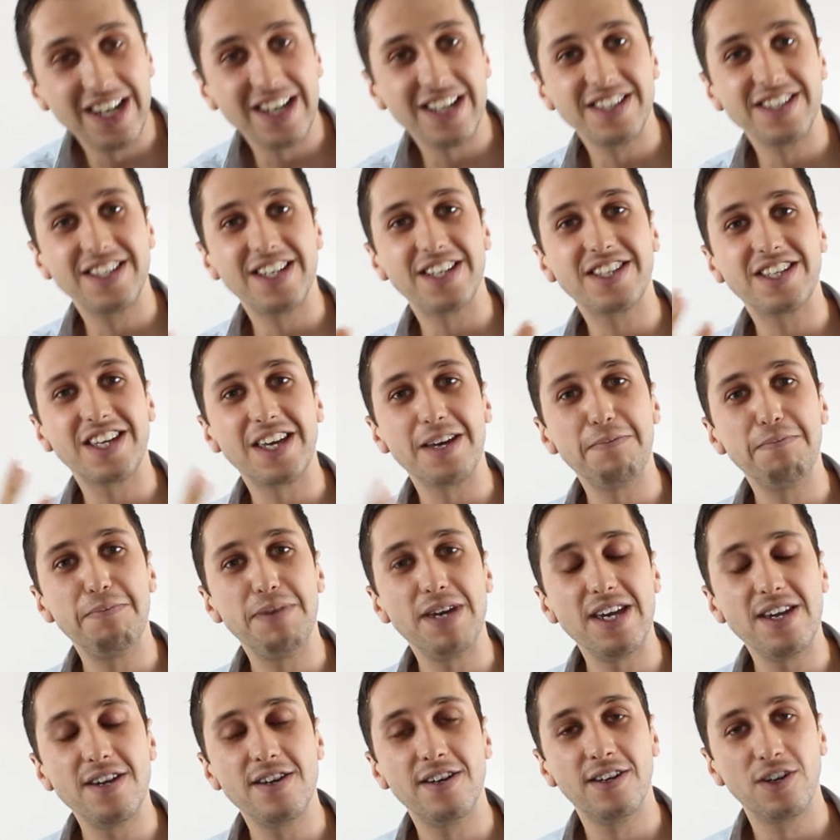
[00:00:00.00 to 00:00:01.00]
that can
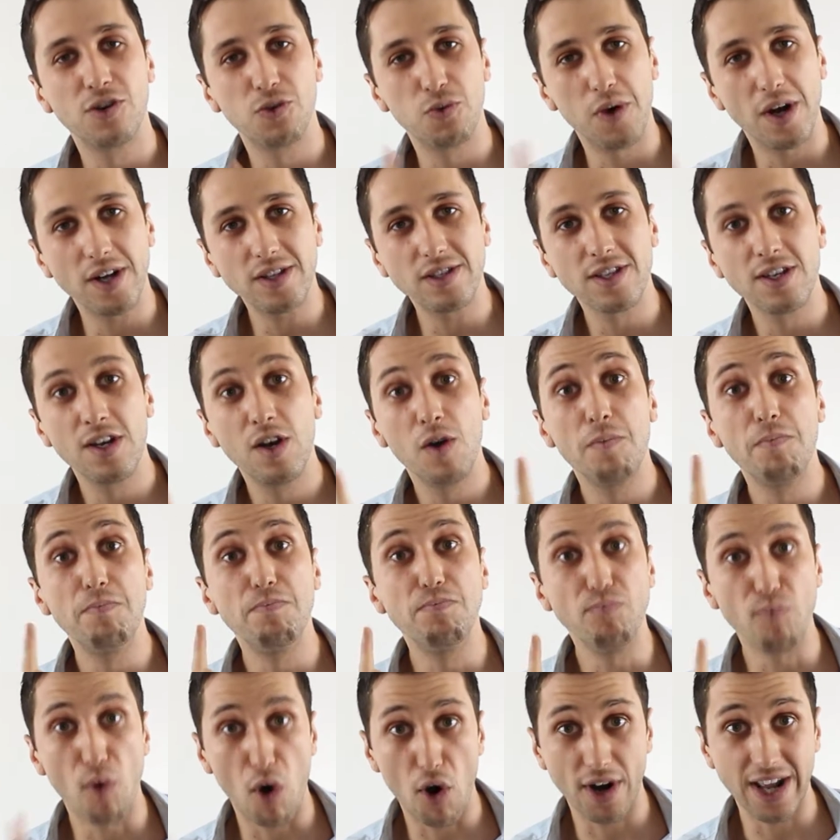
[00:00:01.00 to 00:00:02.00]
be what?
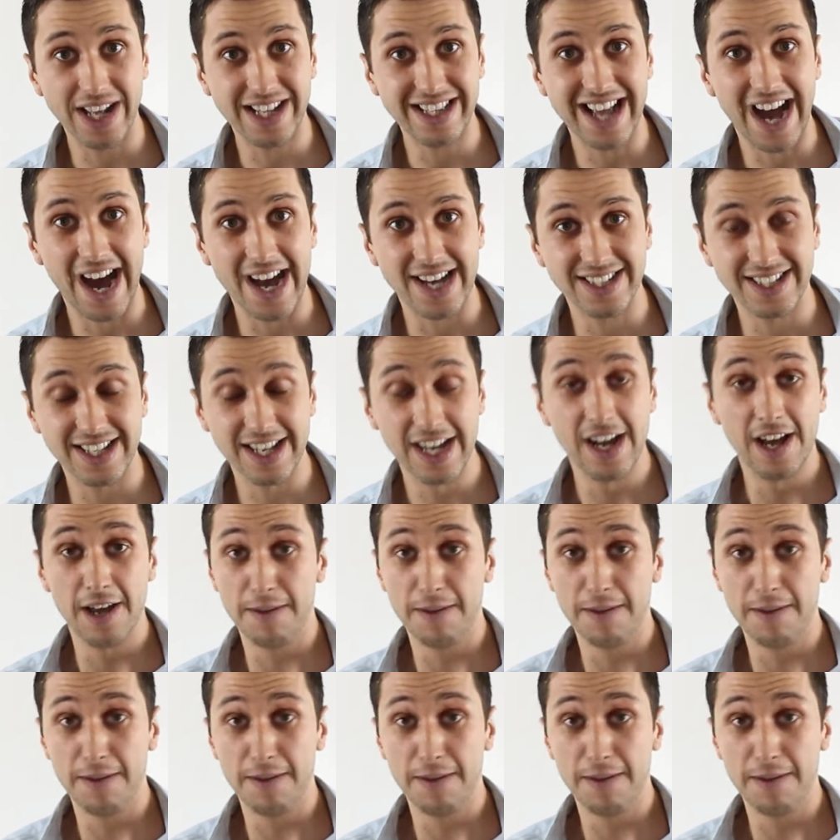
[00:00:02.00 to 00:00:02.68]
Monetized.